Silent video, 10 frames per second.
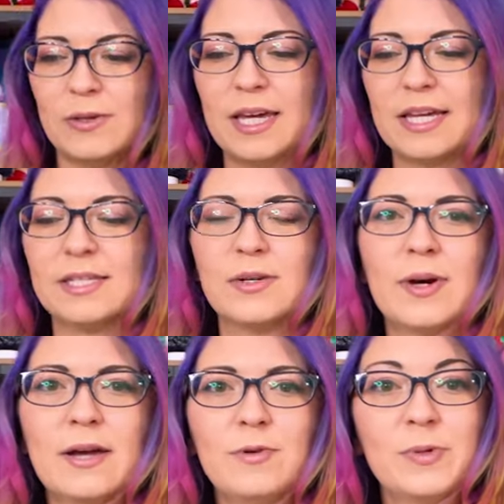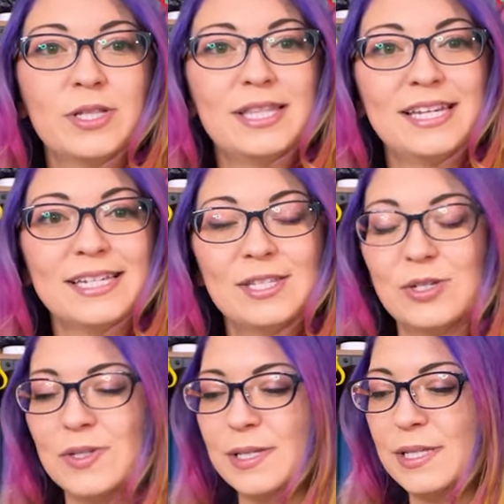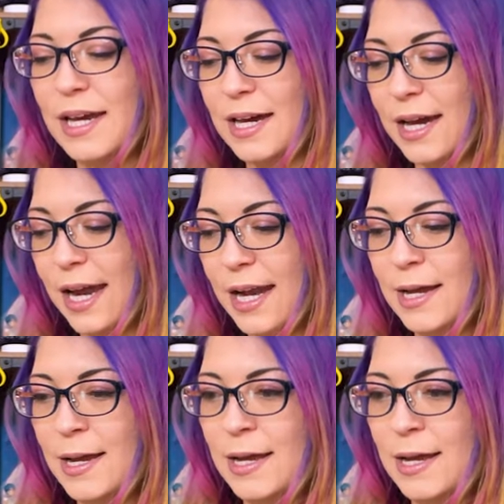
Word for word: Okay, so I will put these to the side